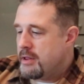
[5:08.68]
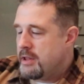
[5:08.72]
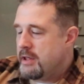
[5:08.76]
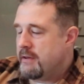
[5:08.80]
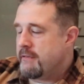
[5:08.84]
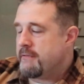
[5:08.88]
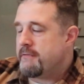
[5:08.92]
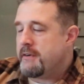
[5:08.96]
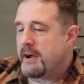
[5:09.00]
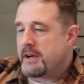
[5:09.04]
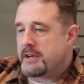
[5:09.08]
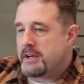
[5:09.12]

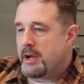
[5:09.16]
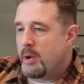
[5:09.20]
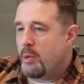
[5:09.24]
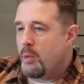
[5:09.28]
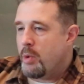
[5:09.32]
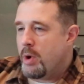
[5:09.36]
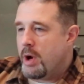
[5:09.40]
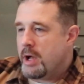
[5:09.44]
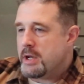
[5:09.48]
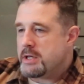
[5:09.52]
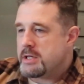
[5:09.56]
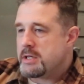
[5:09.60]
effect I
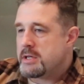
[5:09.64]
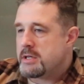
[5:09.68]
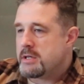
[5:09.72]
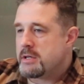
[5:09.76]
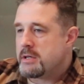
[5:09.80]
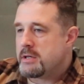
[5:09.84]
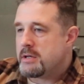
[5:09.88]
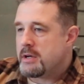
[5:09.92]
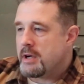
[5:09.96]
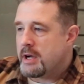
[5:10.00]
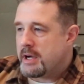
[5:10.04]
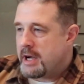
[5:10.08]
want,
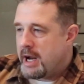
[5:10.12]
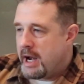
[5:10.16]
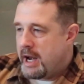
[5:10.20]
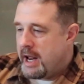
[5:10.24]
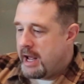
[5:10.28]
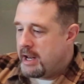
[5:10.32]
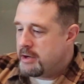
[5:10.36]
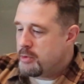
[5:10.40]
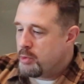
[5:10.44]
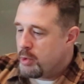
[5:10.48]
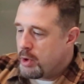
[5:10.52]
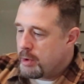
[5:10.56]
I
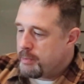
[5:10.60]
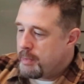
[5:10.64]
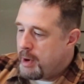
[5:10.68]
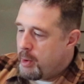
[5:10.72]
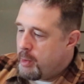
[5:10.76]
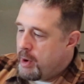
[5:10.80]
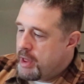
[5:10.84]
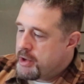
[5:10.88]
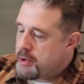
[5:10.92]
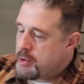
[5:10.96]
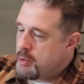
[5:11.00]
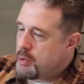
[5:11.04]
kind of had to work
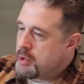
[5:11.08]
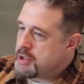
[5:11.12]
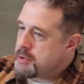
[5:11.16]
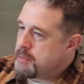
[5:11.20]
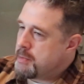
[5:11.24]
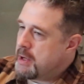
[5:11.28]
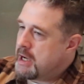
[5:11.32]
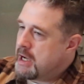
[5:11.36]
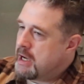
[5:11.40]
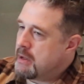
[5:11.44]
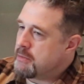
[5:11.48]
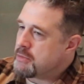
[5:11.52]
my way through
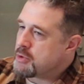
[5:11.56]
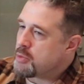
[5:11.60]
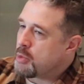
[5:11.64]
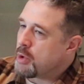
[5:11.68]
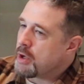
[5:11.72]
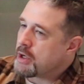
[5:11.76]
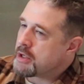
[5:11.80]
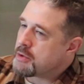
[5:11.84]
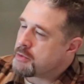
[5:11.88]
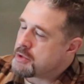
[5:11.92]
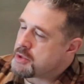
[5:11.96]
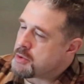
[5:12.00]
which mediums
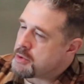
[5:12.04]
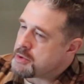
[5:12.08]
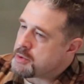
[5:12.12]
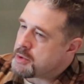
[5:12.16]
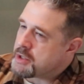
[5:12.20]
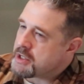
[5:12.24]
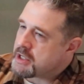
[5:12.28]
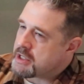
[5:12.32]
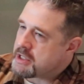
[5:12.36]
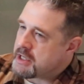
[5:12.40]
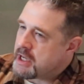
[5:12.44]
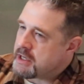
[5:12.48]
worked, which
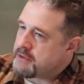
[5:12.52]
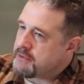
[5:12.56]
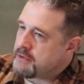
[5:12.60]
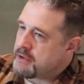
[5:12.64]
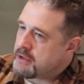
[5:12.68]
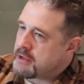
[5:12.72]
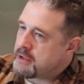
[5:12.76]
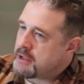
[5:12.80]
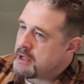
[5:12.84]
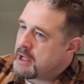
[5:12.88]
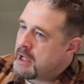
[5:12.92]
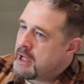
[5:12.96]
ones were
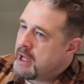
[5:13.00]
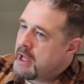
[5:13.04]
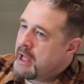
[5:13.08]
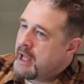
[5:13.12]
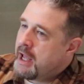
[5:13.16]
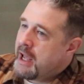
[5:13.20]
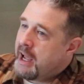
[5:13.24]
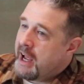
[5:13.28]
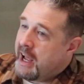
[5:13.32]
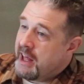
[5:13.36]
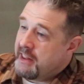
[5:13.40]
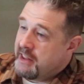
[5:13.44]
successful,
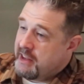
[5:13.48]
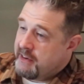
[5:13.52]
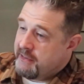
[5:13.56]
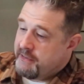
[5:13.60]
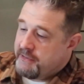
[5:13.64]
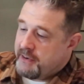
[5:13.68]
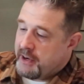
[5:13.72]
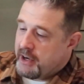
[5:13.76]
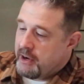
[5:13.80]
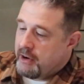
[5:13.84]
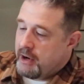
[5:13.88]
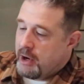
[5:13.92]
and
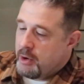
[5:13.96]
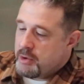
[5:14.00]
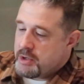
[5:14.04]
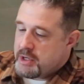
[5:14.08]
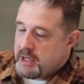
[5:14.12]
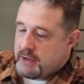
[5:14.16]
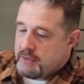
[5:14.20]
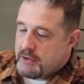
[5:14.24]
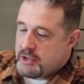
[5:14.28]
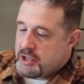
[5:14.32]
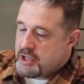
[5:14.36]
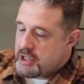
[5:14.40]
then figure
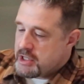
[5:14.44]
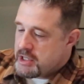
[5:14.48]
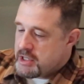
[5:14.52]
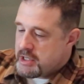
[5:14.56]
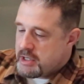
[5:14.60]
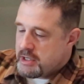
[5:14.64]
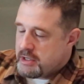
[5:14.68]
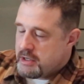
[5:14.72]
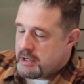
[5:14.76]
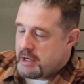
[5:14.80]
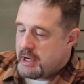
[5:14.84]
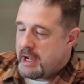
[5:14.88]
out even
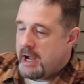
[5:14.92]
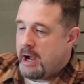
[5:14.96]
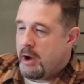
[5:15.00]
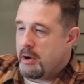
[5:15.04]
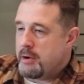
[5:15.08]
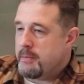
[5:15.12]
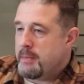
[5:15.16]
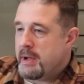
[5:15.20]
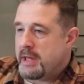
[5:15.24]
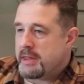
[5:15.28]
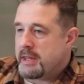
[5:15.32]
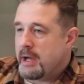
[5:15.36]
just
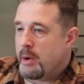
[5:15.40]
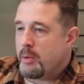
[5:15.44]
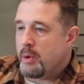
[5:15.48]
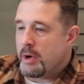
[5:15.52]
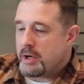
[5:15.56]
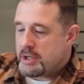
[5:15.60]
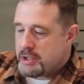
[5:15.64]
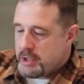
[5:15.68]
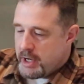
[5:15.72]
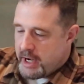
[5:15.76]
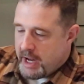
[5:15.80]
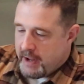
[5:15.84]
how to make that
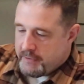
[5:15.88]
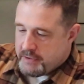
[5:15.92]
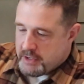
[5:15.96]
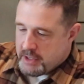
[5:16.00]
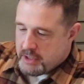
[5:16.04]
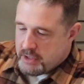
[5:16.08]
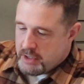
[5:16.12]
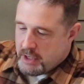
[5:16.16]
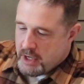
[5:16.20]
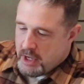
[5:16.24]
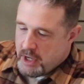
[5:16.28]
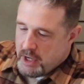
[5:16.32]
work. So I'd have
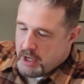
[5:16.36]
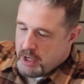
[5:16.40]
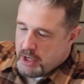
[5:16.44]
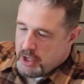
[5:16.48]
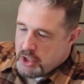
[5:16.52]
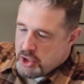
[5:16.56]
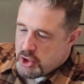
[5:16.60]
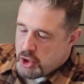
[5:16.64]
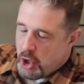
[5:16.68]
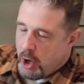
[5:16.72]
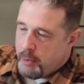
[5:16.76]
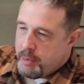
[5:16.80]
to
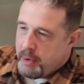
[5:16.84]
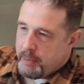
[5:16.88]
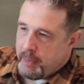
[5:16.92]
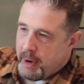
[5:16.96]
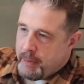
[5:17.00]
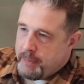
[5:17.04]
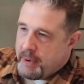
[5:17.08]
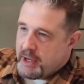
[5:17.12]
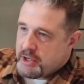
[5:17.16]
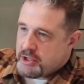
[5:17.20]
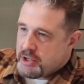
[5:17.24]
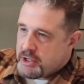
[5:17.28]
sharpen
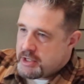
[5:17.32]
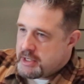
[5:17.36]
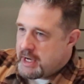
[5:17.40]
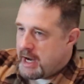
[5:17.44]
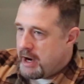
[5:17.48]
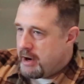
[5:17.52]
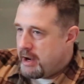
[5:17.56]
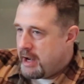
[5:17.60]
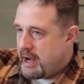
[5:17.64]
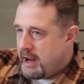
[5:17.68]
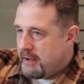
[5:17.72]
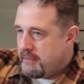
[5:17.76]
my pencils
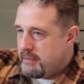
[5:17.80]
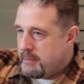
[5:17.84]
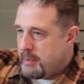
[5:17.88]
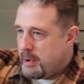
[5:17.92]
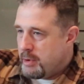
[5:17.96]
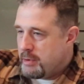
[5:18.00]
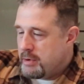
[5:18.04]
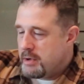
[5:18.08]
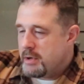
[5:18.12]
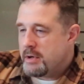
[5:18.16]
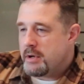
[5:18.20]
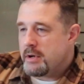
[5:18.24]
down and have
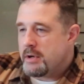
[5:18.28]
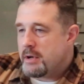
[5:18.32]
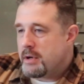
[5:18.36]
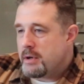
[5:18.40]
about